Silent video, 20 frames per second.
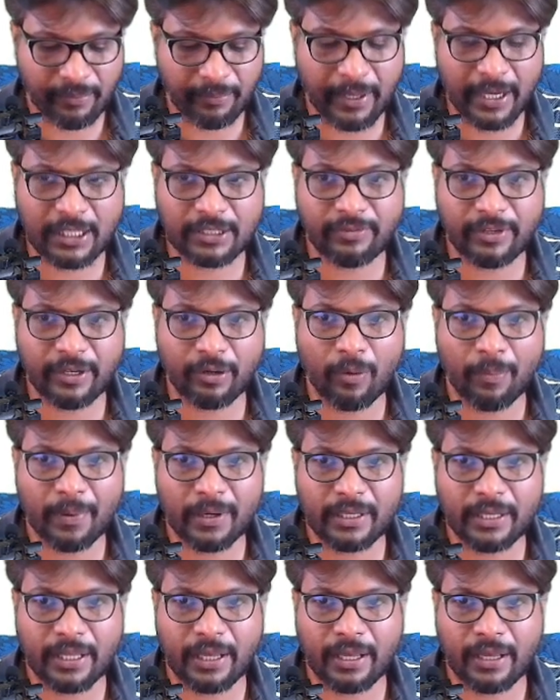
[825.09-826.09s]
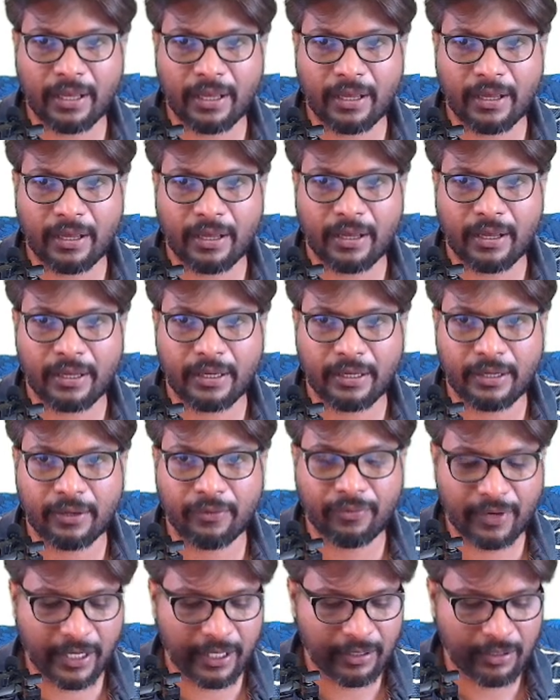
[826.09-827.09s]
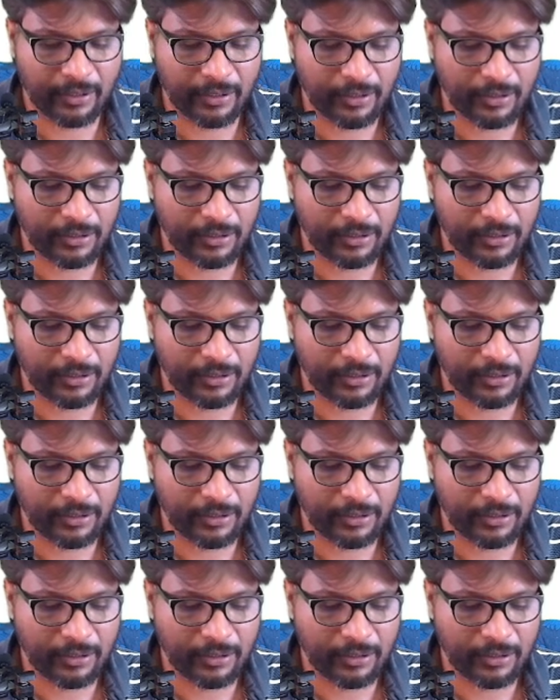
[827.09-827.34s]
because we opened the if, right?